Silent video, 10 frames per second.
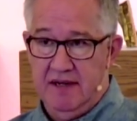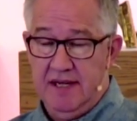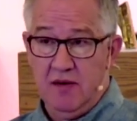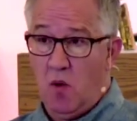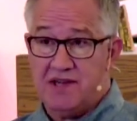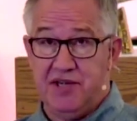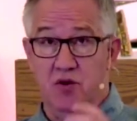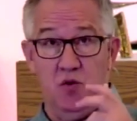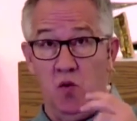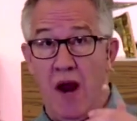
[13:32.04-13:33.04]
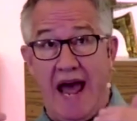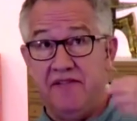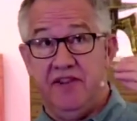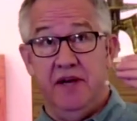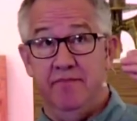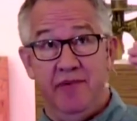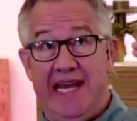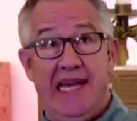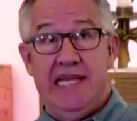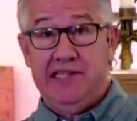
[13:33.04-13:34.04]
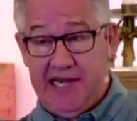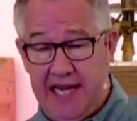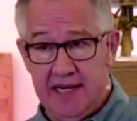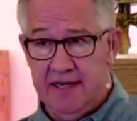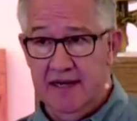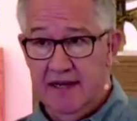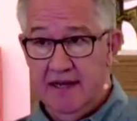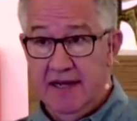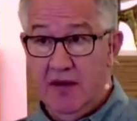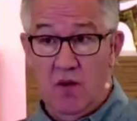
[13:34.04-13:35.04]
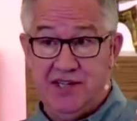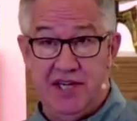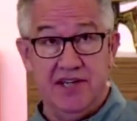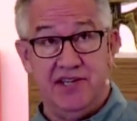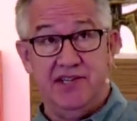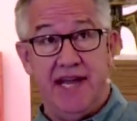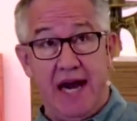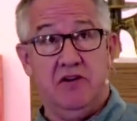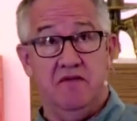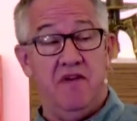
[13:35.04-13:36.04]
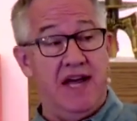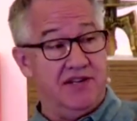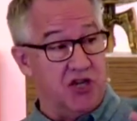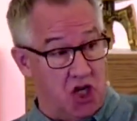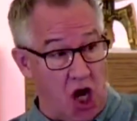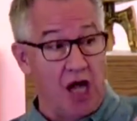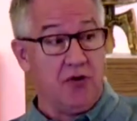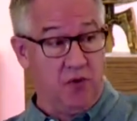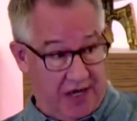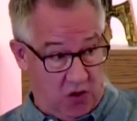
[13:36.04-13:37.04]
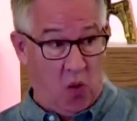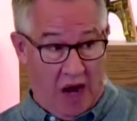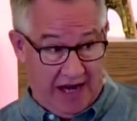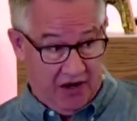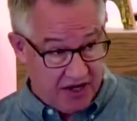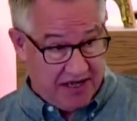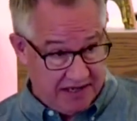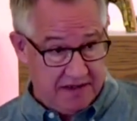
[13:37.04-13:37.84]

It wasn't wrath appeasing. It wasn't a sacrifice God required.